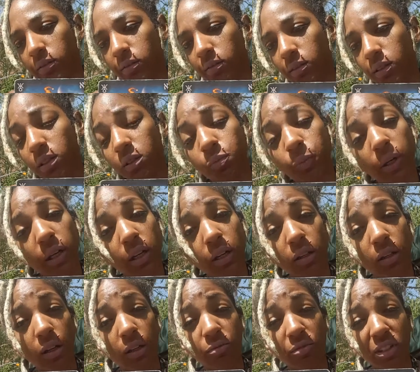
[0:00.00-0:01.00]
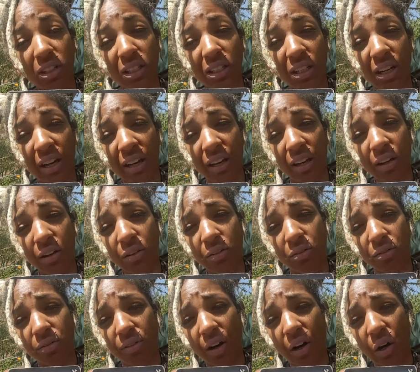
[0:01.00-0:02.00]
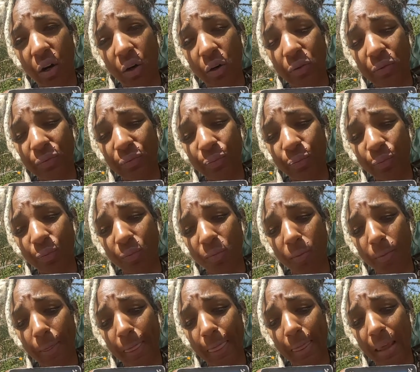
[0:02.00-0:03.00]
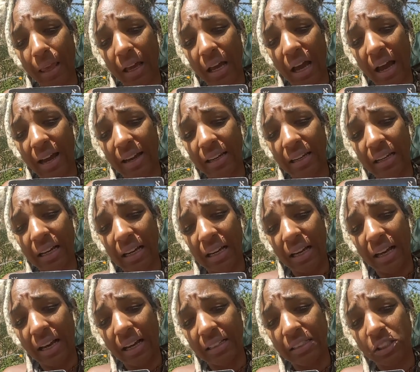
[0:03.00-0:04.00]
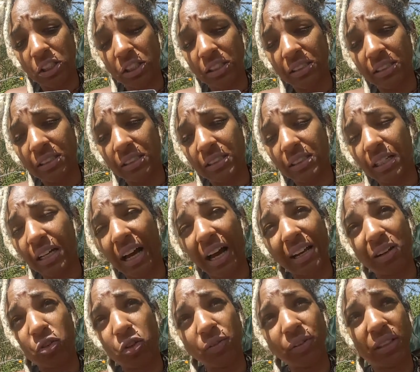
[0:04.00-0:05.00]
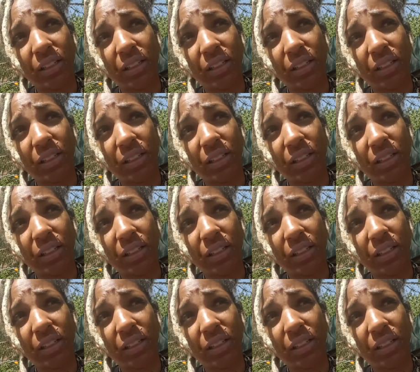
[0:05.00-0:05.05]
just being really naive. I don't even